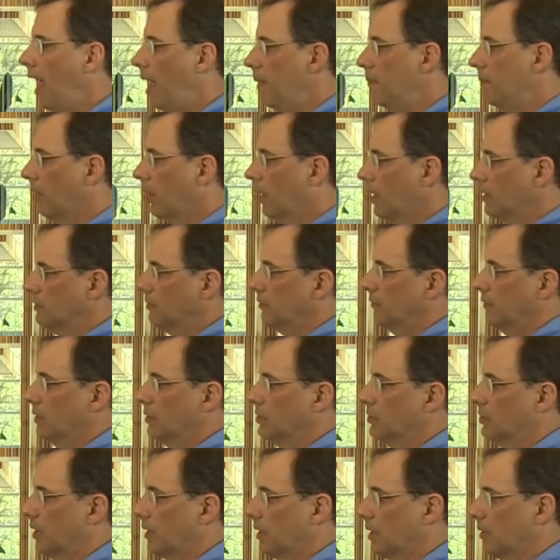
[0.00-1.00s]
And because of
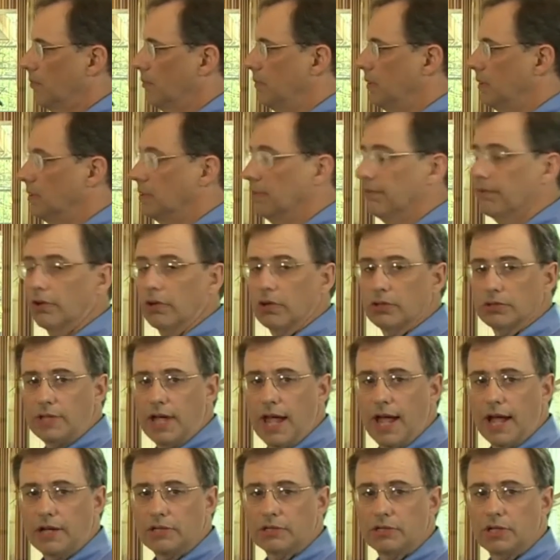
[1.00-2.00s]
this, they can be difficult
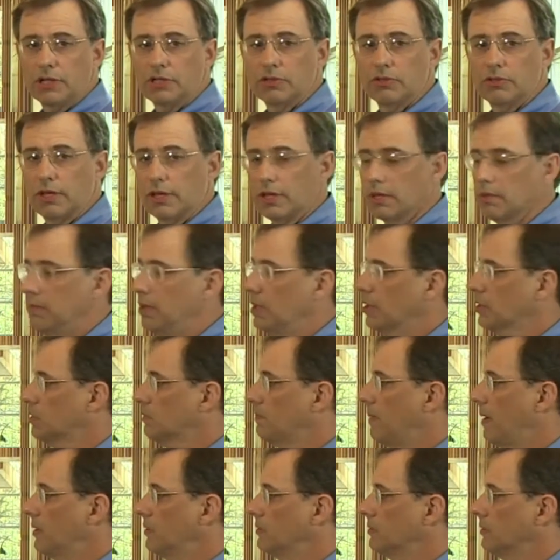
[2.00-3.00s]
to access, they can be
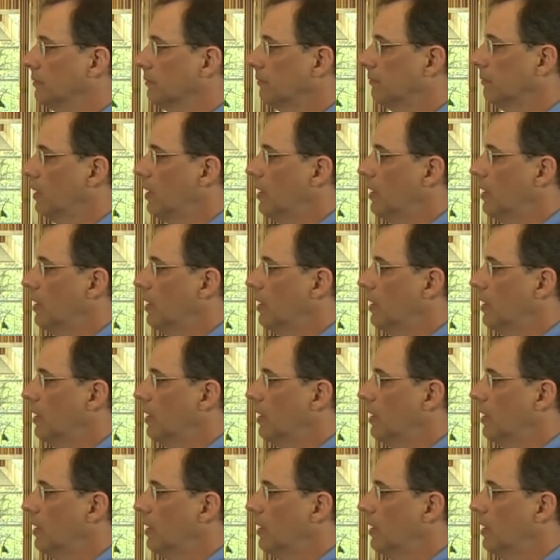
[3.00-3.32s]
expensive.